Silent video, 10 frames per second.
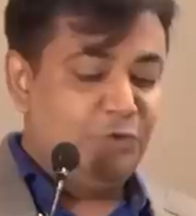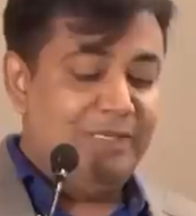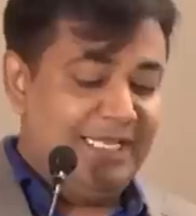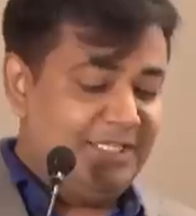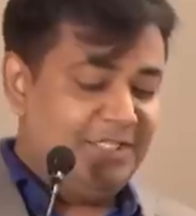
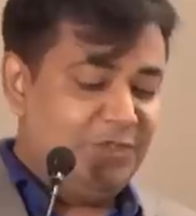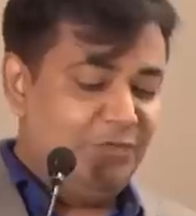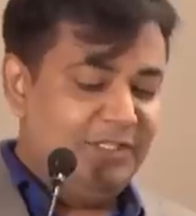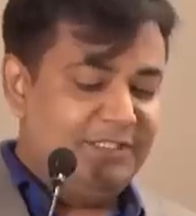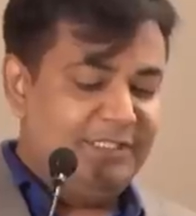to bless
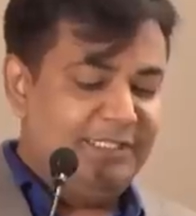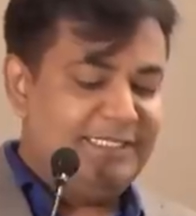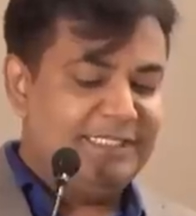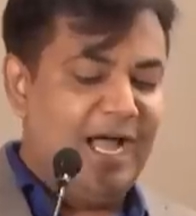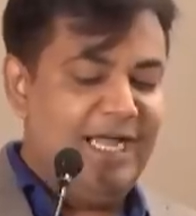us with
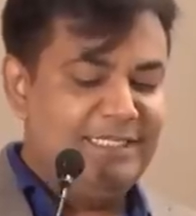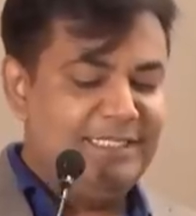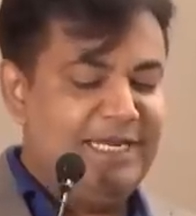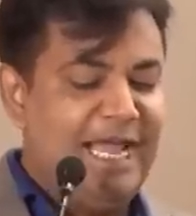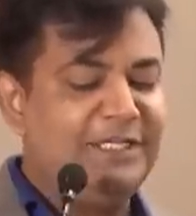his
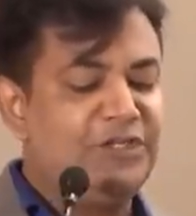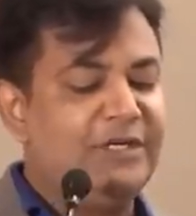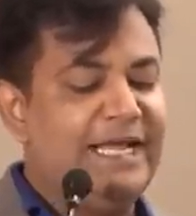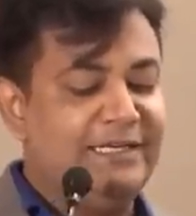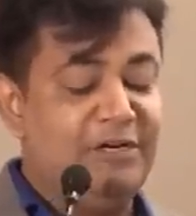kind
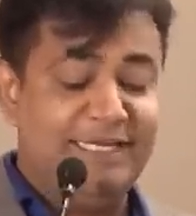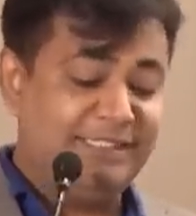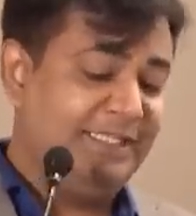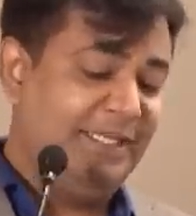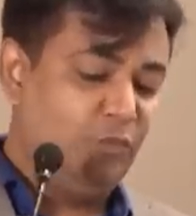and
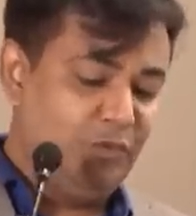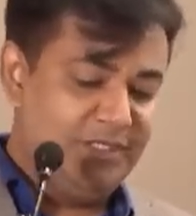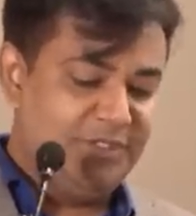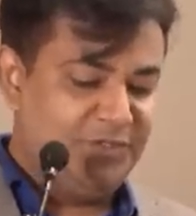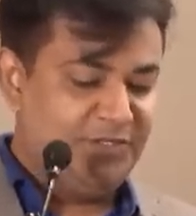enlightening
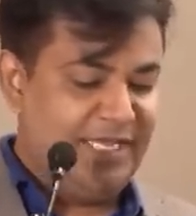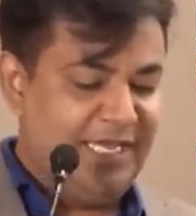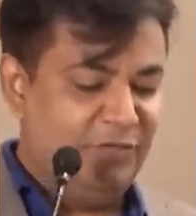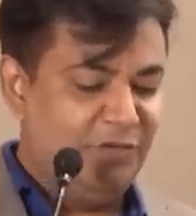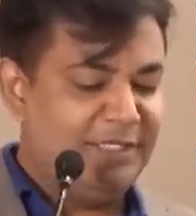words
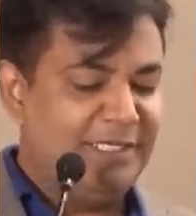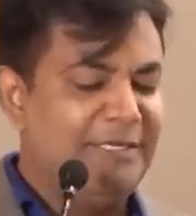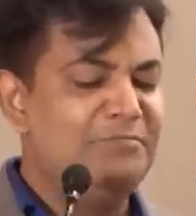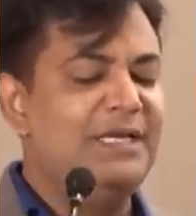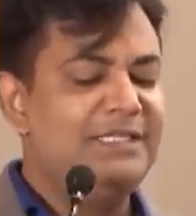and with
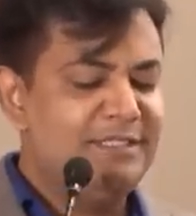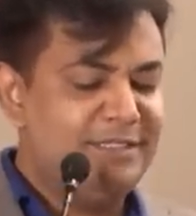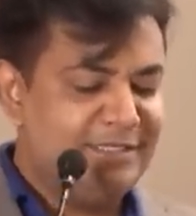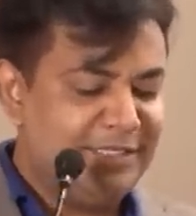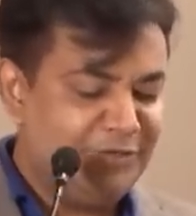
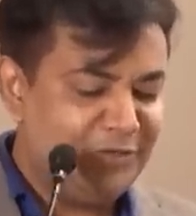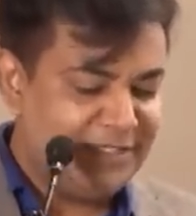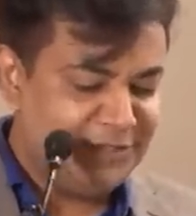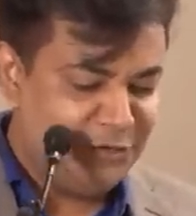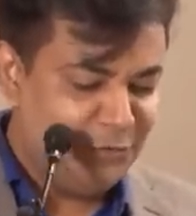immense
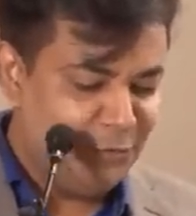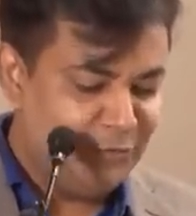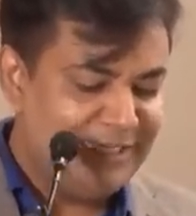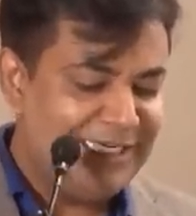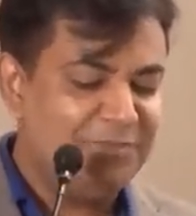
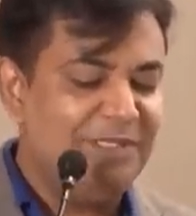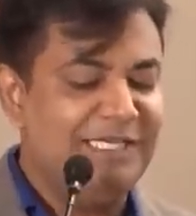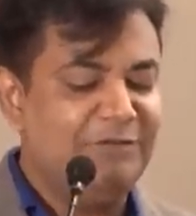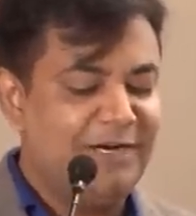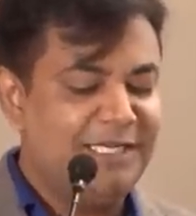gratitude let
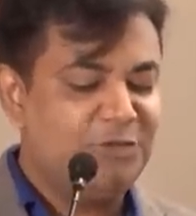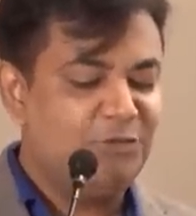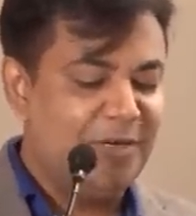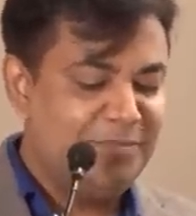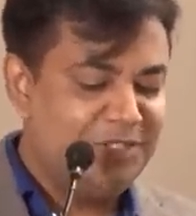me invite
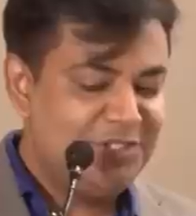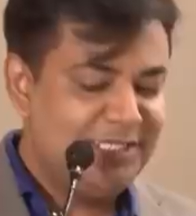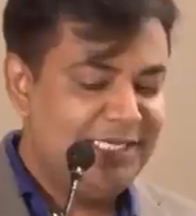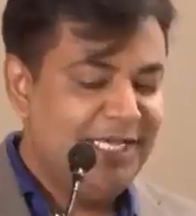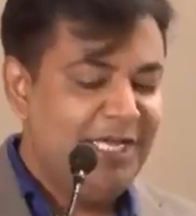swami ji